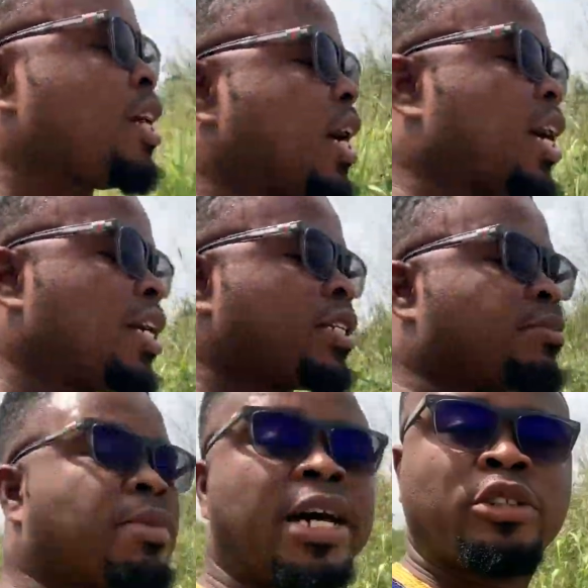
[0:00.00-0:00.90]
And
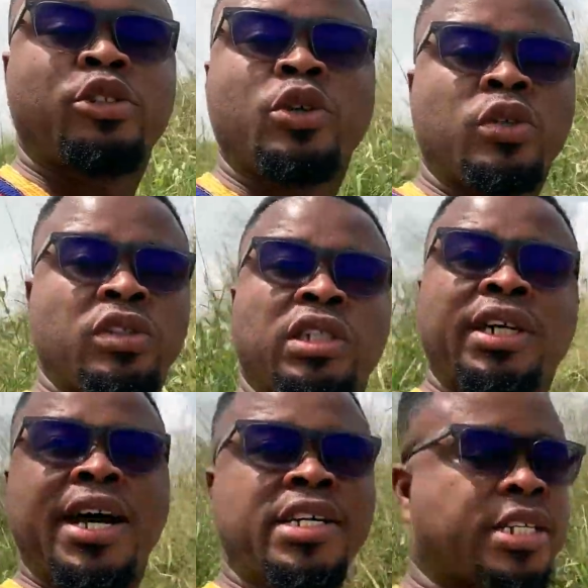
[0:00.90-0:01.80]
my drone
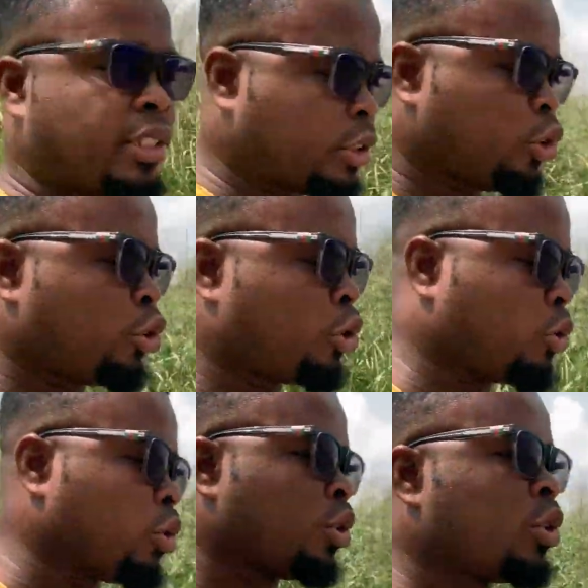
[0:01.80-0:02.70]
has an
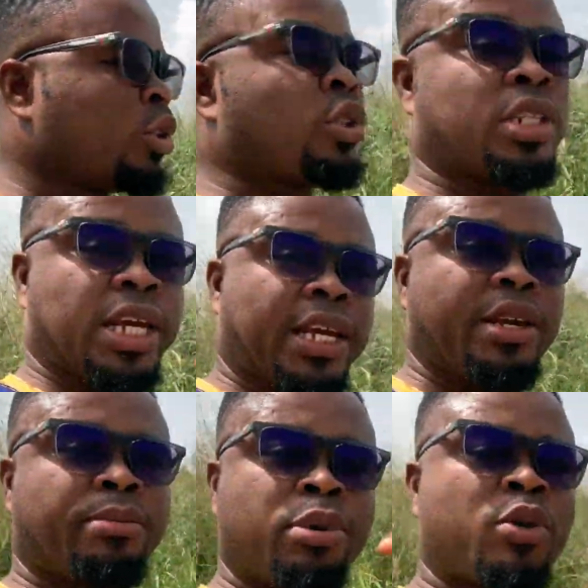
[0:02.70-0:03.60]
issue. The
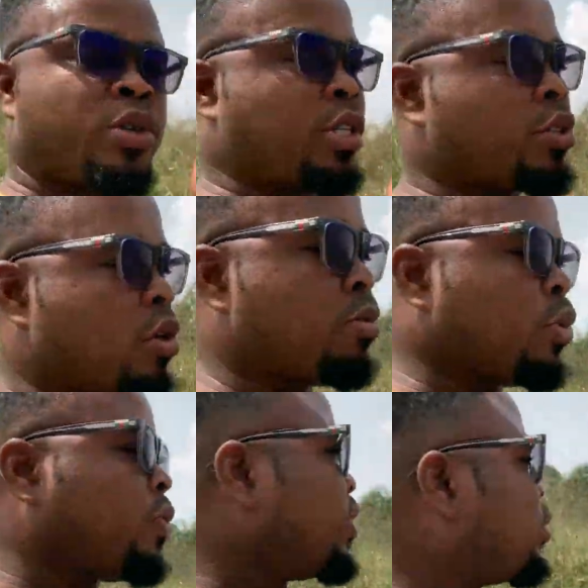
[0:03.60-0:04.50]
gimbal is not
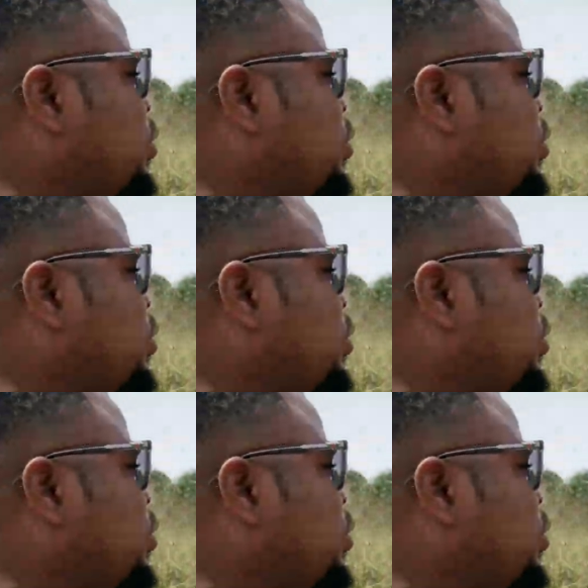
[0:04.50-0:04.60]
moving.